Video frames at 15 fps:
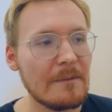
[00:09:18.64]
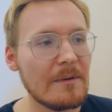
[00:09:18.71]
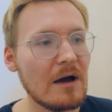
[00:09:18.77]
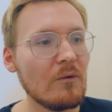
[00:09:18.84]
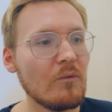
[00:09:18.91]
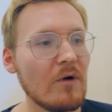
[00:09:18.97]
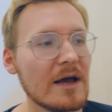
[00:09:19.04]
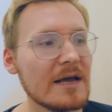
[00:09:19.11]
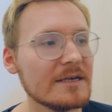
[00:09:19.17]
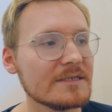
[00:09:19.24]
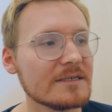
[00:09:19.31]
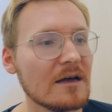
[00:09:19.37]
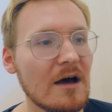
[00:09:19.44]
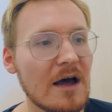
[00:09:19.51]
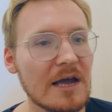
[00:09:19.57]
about
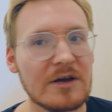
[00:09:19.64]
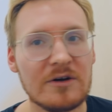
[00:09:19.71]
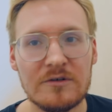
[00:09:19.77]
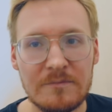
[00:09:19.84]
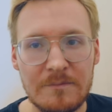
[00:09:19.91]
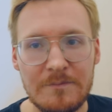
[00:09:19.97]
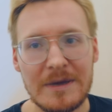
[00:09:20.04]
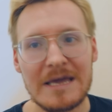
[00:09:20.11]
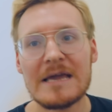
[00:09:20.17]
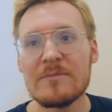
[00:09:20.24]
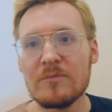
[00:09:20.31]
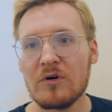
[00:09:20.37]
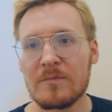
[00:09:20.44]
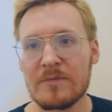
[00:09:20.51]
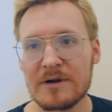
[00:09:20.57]
ways that I could be
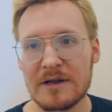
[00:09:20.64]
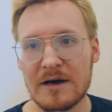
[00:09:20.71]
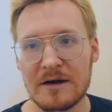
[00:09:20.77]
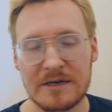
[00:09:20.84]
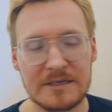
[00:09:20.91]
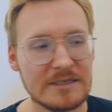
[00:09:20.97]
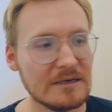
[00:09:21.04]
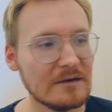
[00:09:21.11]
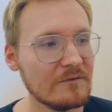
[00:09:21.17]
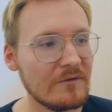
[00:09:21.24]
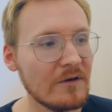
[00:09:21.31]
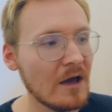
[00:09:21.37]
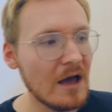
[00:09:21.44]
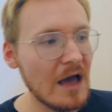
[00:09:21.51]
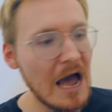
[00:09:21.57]
more
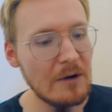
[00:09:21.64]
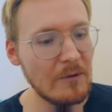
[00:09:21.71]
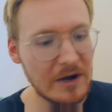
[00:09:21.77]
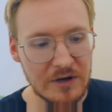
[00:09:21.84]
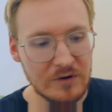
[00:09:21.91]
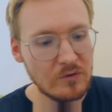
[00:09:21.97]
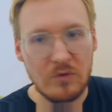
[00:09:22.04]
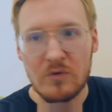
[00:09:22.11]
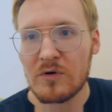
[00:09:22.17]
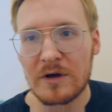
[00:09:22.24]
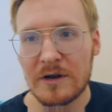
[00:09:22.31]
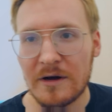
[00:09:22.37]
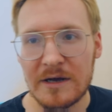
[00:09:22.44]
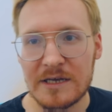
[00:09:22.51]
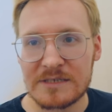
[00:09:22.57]
productive, how I could
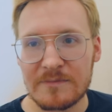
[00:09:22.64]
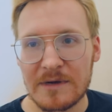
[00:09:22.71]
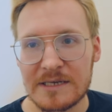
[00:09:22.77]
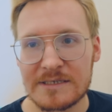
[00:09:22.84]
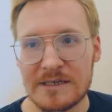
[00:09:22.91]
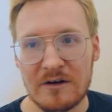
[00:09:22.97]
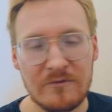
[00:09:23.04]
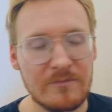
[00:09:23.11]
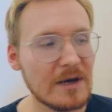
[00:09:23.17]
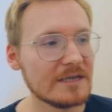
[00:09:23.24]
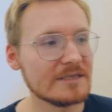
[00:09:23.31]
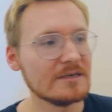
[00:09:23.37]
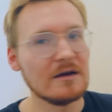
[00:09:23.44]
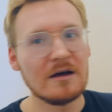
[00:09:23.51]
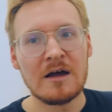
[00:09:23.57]
organize myself
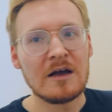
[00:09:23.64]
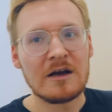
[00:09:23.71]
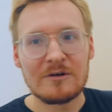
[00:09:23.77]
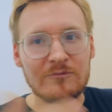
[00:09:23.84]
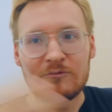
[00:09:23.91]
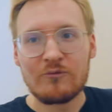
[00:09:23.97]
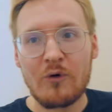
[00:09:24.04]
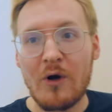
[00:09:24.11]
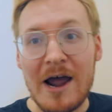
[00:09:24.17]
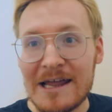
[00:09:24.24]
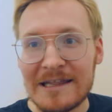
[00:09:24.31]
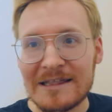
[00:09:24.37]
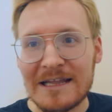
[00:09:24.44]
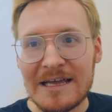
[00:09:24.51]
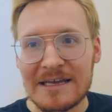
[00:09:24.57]
better,
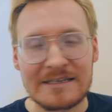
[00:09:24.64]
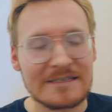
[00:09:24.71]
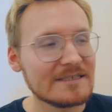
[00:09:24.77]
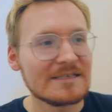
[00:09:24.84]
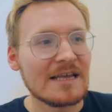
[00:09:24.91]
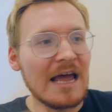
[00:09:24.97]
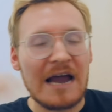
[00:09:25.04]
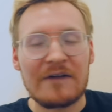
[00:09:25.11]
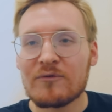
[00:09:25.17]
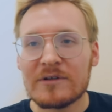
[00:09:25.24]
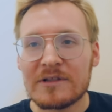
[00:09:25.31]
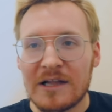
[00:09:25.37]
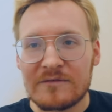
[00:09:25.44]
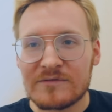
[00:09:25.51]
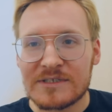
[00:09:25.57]
write lists.
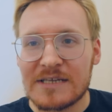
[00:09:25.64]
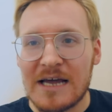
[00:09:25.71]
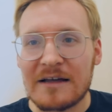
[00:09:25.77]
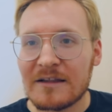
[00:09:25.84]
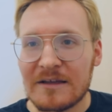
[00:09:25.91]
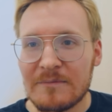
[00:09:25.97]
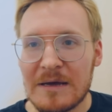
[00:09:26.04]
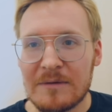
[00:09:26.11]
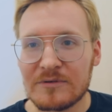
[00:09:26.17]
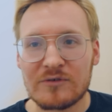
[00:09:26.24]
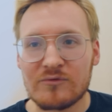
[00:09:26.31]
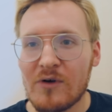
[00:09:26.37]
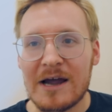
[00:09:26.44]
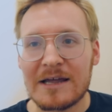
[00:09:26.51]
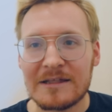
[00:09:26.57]
Everyone loves telling people to
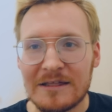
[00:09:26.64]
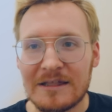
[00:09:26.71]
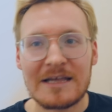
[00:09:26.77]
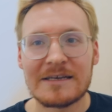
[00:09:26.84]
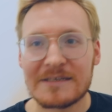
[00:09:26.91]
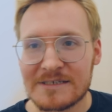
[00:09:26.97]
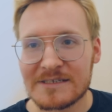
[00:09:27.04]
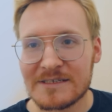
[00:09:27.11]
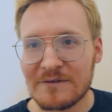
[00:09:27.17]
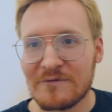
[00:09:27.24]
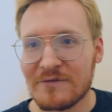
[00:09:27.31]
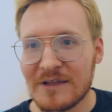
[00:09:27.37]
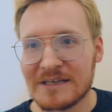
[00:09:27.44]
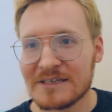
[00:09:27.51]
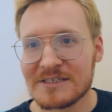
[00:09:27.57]
write lists of
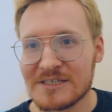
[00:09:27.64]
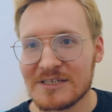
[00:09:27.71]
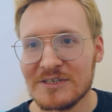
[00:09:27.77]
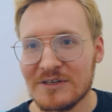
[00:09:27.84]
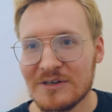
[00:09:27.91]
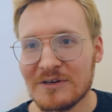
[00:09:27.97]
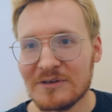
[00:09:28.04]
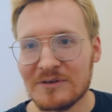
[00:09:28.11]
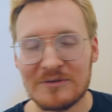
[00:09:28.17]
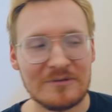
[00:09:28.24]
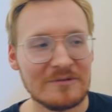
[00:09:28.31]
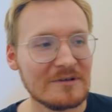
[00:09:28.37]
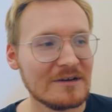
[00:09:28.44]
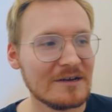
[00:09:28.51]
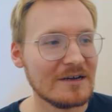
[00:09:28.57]
things to do.
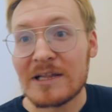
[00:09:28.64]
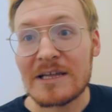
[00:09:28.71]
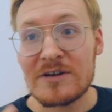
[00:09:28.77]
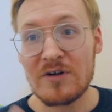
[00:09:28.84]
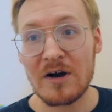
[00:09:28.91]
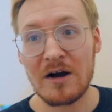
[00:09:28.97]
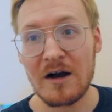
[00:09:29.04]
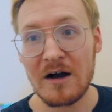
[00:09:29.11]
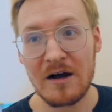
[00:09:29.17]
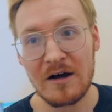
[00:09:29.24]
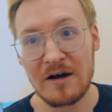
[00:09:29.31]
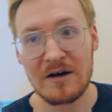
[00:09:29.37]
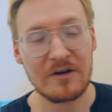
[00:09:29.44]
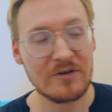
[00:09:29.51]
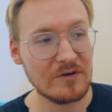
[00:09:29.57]
And it's really not
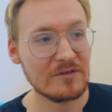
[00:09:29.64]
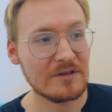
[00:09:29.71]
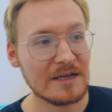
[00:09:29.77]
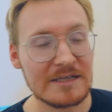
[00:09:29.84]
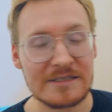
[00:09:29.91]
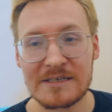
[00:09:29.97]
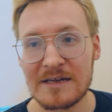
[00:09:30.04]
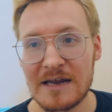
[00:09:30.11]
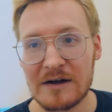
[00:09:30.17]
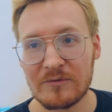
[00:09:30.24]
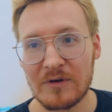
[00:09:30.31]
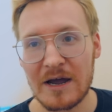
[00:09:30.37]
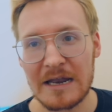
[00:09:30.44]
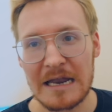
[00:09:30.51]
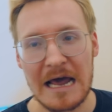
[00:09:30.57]
hard on the internet
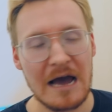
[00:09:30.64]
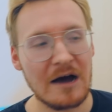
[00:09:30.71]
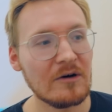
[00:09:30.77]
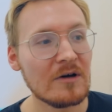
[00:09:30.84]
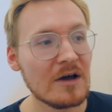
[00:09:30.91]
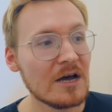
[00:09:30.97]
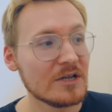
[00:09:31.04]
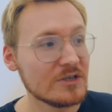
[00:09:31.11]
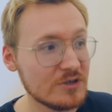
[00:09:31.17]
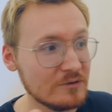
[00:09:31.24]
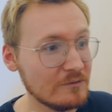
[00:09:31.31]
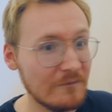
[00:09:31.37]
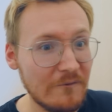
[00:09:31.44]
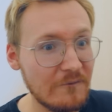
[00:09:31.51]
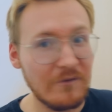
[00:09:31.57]
right now
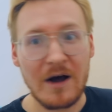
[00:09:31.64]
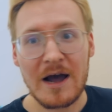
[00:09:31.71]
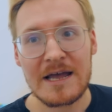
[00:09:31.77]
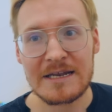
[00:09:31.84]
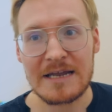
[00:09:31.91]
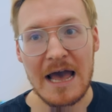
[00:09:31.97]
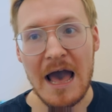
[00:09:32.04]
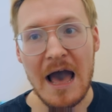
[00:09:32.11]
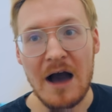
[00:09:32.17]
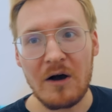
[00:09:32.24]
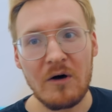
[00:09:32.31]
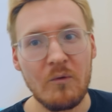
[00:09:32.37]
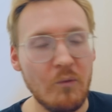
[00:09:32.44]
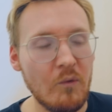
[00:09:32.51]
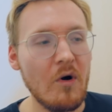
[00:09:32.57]
to find
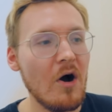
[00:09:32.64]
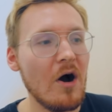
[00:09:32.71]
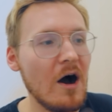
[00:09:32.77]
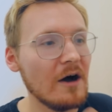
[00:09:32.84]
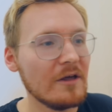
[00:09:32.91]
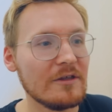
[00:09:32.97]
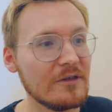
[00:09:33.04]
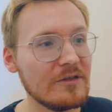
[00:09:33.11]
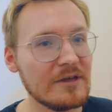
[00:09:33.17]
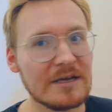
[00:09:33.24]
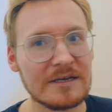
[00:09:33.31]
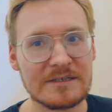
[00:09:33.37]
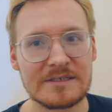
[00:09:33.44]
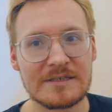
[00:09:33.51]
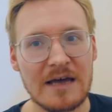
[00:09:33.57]
out what are the
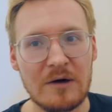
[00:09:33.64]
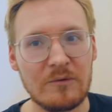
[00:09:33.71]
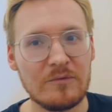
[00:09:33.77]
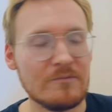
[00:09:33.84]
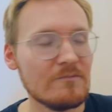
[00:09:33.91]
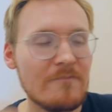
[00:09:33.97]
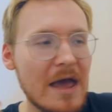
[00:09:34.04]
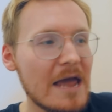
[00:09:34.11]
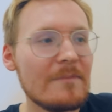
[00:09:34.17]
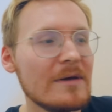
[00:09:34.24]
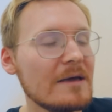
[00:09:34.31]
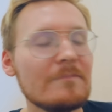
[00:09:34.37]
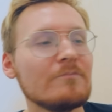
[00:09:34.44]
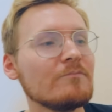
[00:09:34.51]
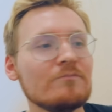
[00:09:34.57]
things that may
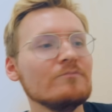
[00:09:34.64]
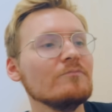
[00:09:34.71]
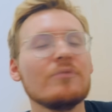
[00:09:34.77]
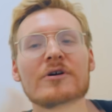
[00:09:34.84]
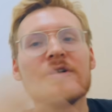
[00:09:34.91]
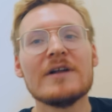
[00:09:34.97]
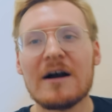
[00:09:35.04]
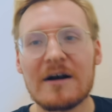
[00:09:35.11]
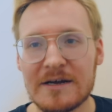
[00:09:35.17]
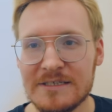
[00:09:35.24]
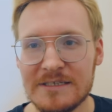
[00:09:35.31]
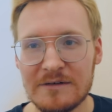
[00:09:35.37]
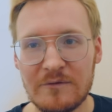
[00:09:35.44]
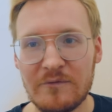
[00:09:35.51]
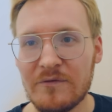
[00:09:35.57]
be
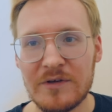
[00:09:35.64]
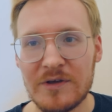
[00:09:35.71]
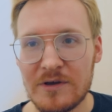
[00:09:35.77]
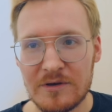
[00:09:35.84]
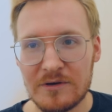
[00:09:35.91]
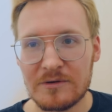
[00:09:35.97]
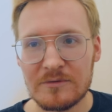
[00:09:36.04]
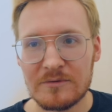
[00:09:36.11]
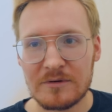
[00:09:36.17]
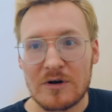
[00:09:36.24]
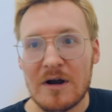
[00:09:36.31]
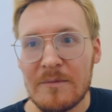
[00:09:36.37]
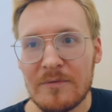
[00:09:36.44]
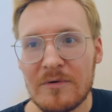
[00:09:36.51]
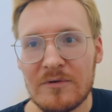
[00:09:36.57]
productive for you. The
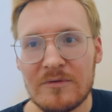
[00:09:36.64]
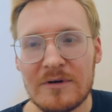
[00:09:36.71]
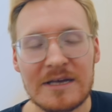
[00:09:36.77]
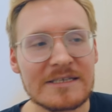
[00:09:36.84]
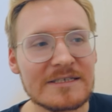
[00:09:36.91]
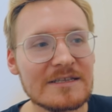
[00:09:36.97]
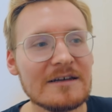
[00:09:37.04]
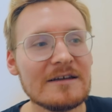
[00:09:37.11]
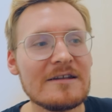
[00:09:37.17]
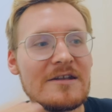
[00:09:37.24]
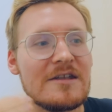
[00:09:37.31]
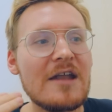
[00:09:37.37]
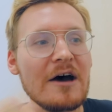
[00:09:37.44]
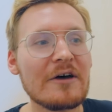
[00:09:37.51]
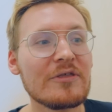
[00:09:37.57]
trouble is that
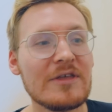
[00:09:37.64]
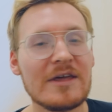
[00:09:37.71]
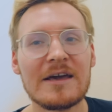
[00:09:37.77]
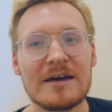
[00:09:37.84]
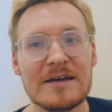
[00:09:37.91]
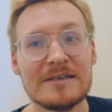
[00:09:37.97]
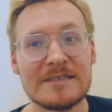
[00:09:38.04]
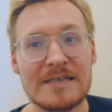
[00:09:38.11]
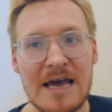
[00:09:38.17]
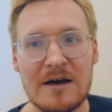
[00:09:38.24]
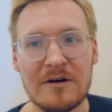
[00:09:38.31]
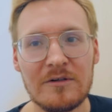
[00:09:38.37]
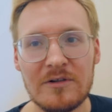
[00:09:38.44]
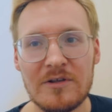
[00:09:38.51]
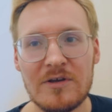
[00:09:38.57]
nothing can
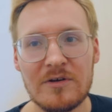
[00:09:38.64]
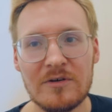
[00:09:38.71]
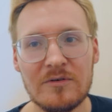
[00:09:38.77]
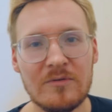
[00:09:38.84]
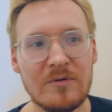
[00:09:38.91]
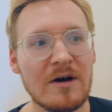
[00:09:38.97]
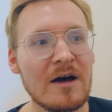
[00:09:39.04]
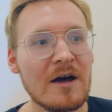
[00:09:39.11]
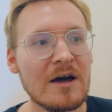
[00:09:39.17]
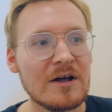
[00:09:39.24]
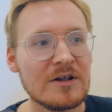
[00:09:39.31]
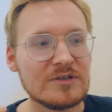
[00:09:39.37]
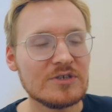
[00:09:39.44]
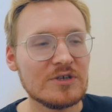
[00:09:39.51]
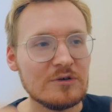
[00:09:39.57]
tell you
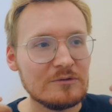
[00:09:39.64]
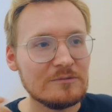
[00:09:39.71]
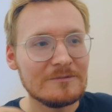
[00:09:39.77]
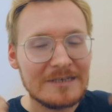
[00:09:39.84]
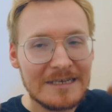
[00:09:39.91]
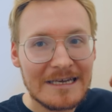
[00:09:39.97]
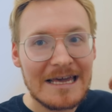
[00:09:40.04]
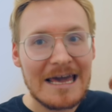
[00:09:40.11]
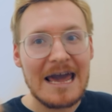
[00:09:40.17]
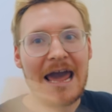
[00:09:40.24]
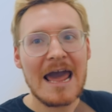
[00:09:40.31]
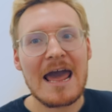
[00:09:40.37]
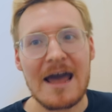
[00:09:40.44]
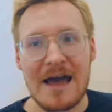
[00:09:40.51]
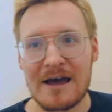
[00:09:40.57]
to
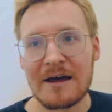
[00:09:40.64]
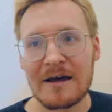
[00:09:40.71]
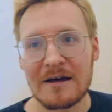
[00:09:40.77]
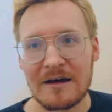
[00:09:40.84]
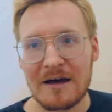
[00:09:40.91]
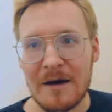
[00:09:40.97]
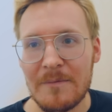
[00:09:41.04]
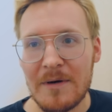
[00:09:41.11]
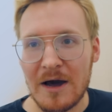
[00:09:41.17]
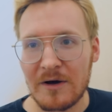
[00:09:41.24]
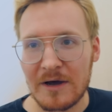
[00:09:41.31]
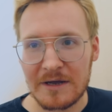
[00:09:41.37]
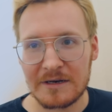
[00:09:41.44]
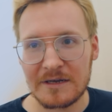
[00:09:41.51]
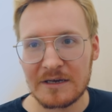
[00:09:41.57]
care
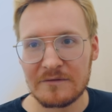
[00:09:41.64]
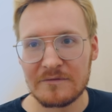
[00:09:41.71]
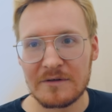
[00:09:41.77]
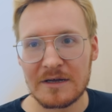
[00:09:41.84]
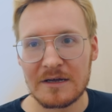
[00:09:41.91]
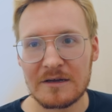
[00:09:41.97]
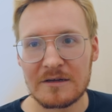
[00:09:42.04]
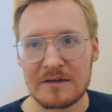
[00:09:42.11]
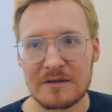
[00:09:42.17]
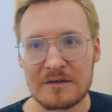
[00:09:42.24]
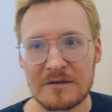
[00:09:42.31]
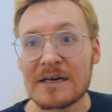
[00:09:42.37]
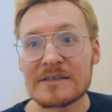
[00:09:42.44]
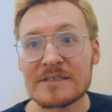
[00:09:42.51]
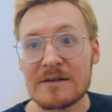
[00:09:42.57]
about any of it.
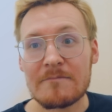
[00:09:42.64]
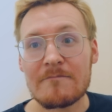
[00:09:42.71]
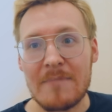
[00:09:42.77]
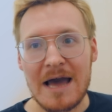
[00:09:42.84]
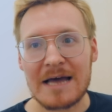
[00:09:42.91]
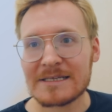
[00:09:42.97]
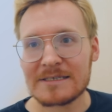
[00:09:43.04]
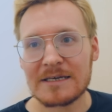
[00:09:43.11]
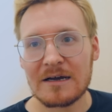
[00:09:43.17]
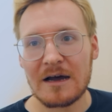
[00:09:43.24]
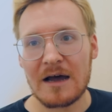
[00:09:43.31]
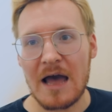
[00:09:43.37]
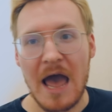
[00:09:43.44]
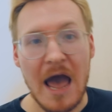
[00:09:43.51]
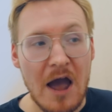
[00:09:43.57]
It doesn't
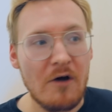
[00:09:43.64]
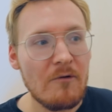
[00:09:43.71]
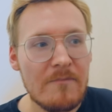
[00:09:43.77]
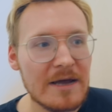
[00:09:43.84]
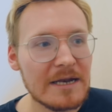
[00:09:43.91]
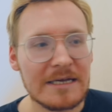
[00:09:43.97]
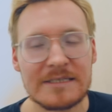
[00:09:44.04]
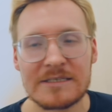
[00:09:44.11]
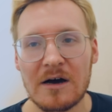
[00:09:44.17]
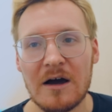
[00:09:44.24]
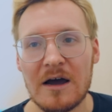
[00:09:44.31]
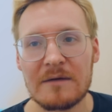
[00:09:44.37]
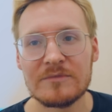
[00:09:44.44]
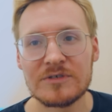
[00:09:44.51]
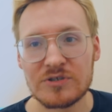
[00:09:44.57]
matter how many
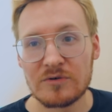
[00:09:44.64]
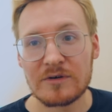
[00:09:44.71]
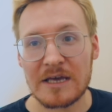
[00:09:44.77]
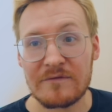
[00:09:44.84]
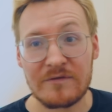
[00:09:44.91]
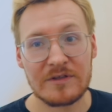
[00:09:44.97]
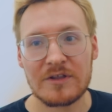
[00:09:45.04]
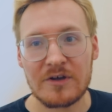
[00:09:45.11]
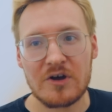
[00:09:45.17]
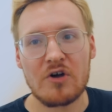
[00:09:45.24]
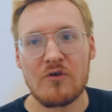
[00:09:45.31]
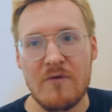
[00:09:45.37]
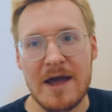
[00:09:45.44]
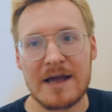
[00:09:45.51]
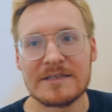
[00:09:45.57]
times you're given the
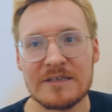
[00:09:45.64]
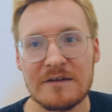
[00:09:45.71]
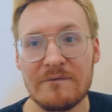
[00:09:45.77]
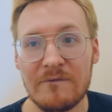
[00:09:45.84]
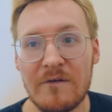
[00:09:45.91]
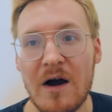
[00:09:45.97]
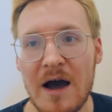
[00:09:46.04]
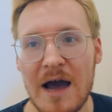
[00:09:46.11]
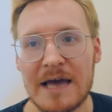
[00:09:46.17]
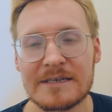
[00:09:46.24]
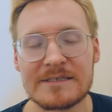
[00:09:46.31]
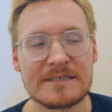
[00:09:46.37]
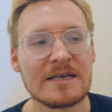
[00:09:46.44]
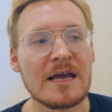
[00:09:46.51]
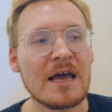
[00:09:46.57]
correct
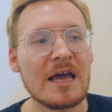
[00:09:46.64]
advice